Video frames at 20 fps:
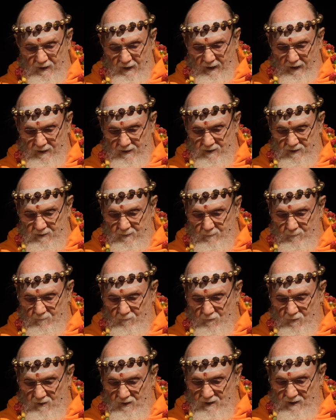at it,
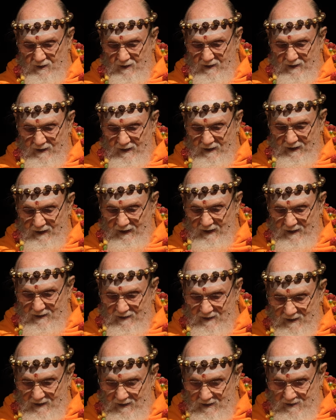and the
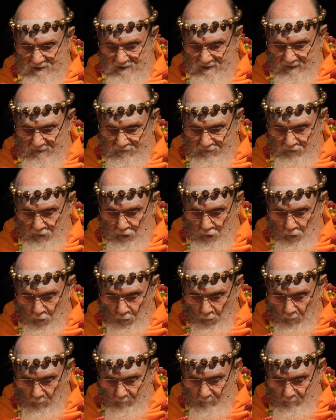easy flow.